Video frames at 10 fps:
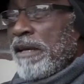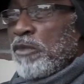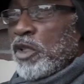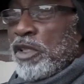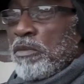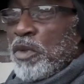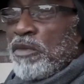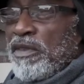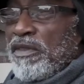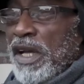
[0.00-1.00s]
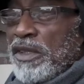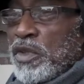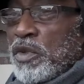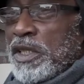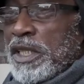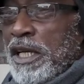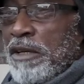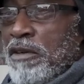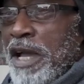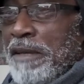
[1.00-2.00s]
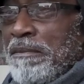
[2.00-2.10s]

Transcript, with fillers: they must have put Vivian Jones in at the right